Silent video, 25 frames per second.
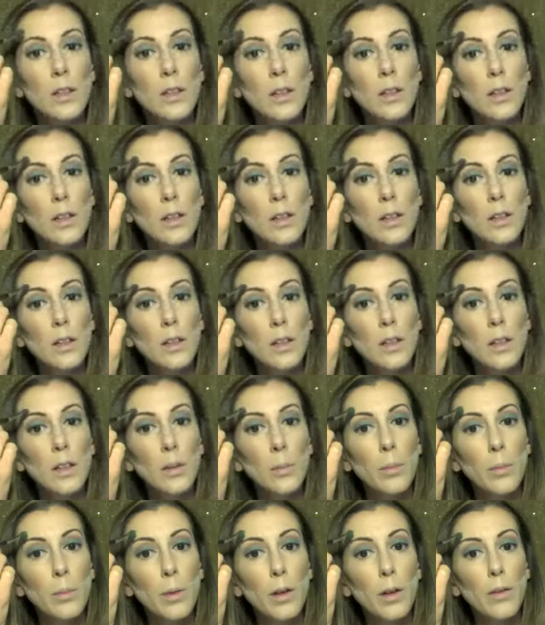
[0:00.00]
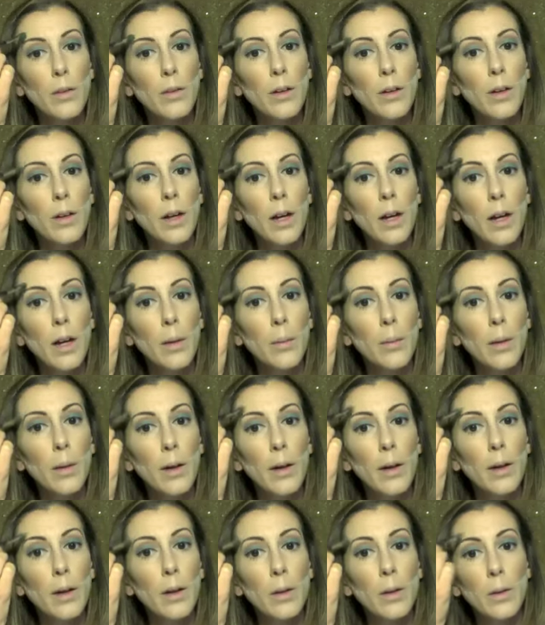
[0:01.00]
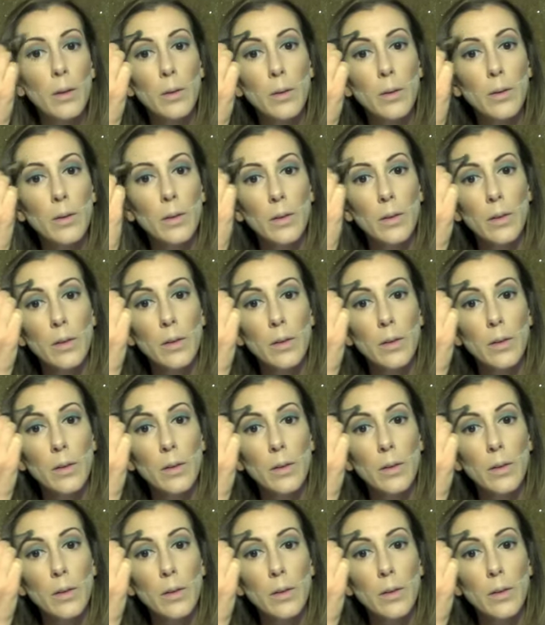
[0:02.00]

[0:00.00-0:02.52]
A little above our eyebrows.